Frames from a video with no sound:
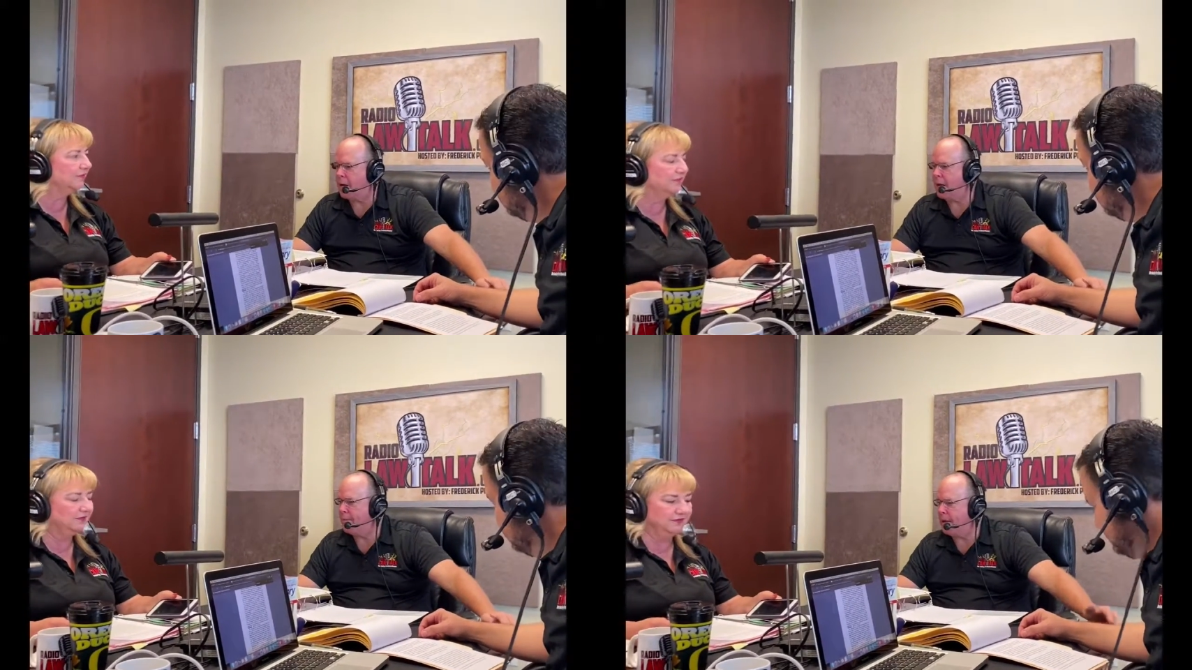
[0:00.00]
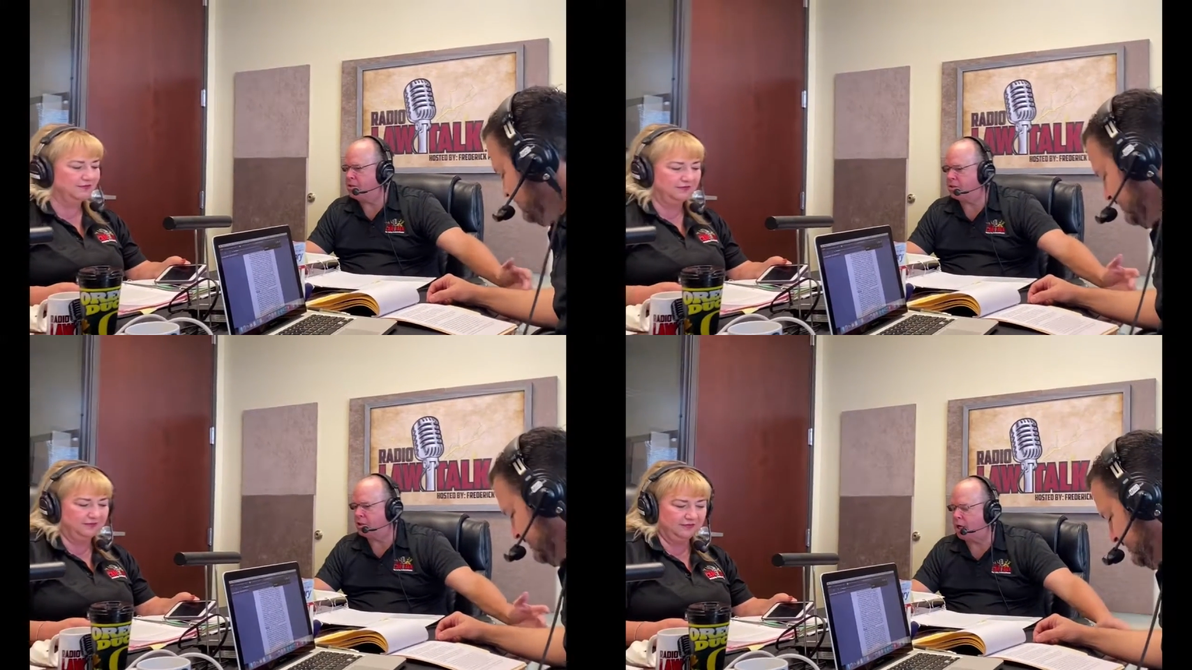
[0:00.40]
Speaker 1: Am I am
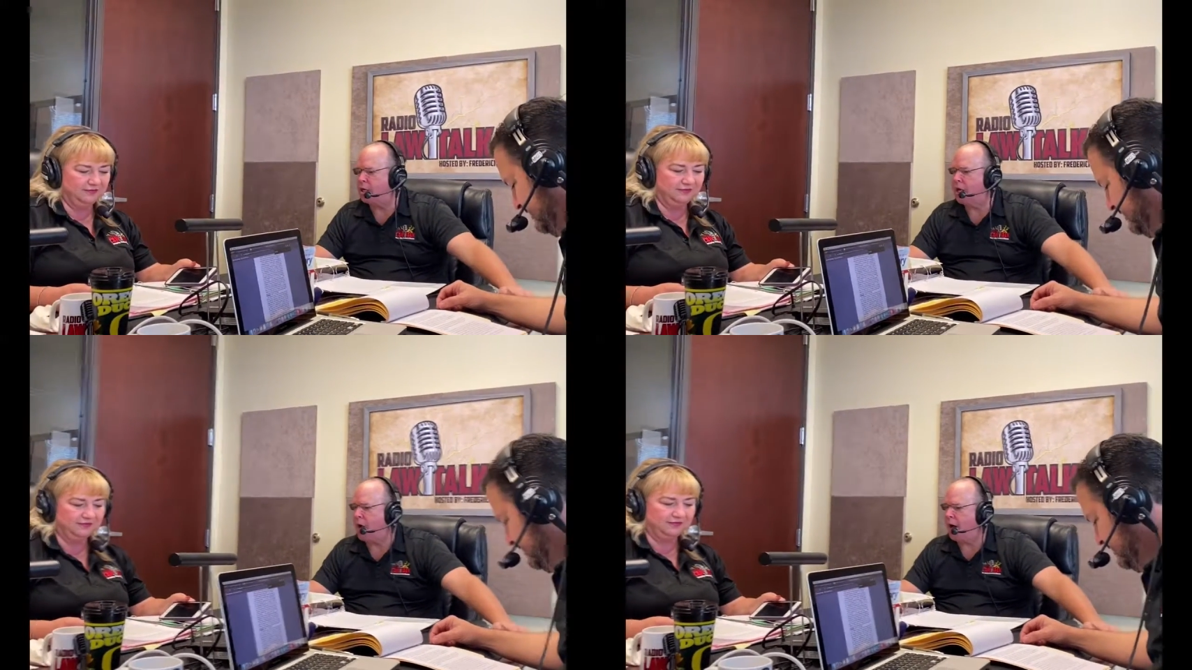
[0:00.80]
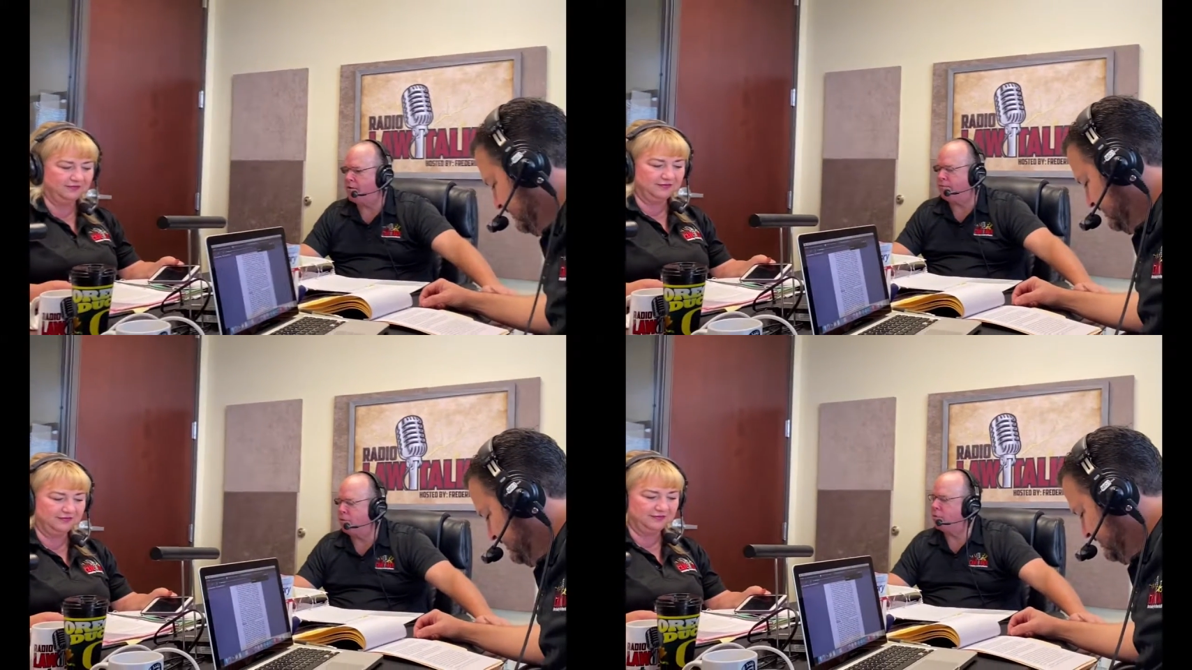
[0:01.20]
I just talking
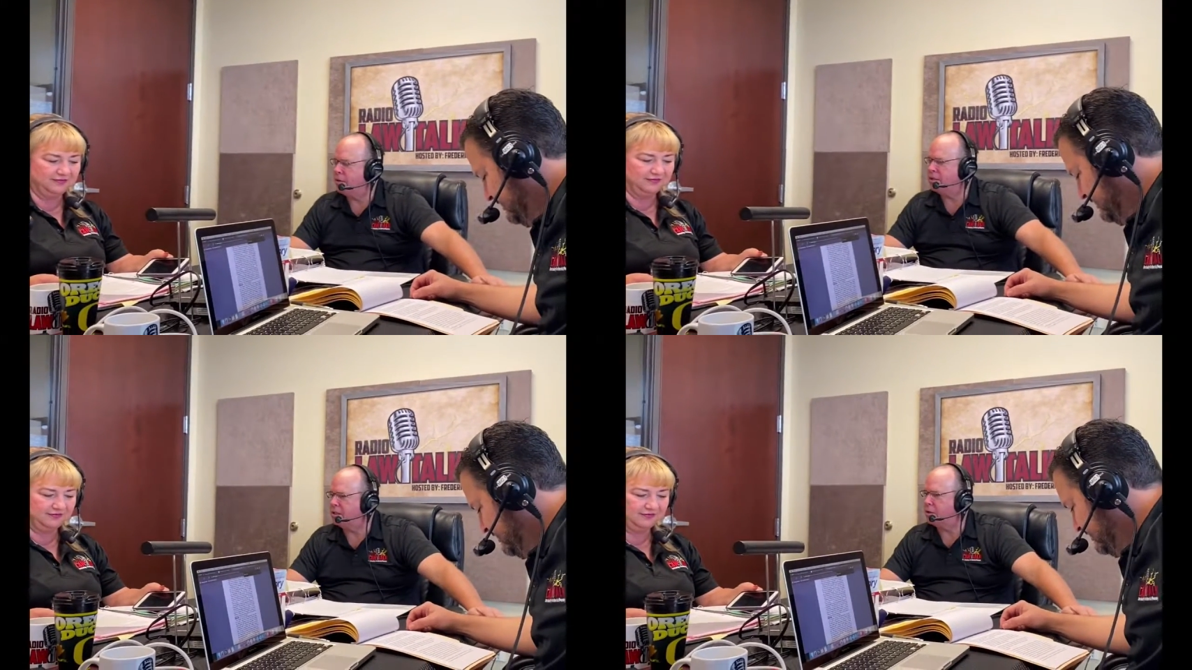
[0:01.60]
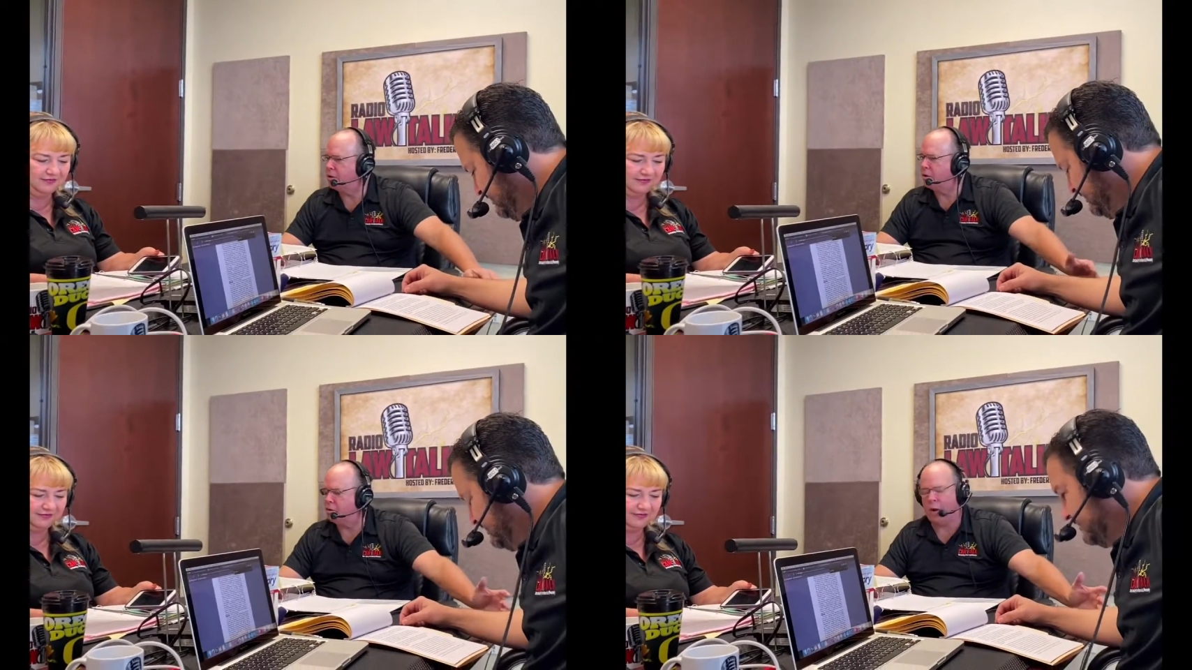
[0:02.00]
high for a reason
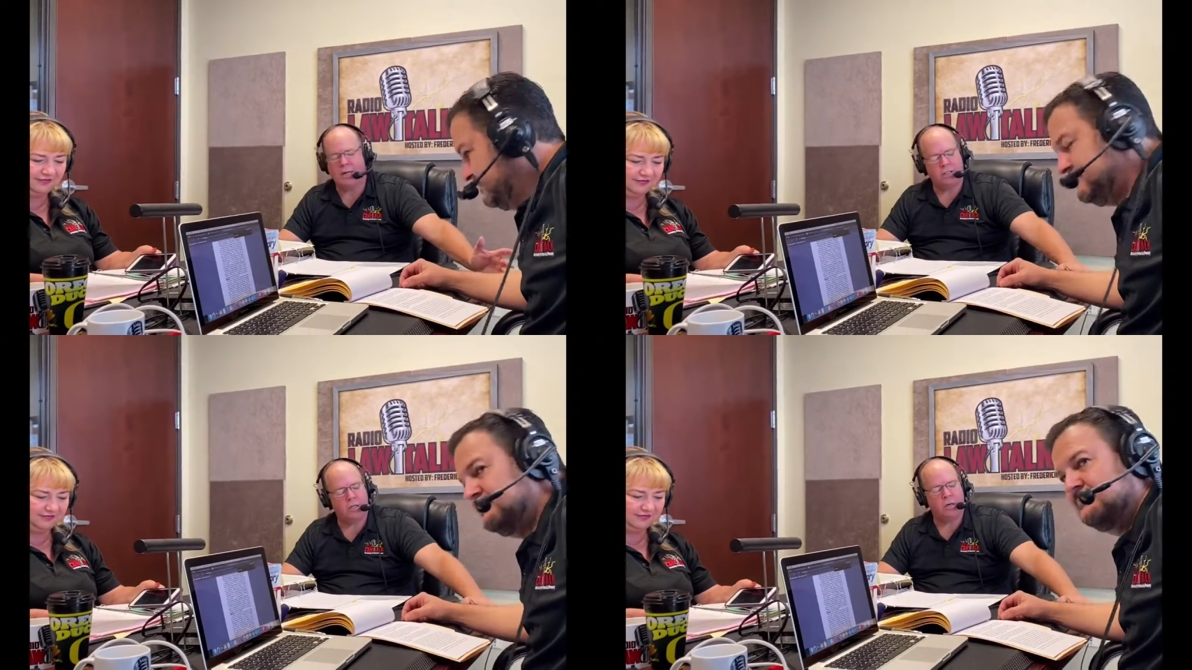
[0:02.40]
because or do I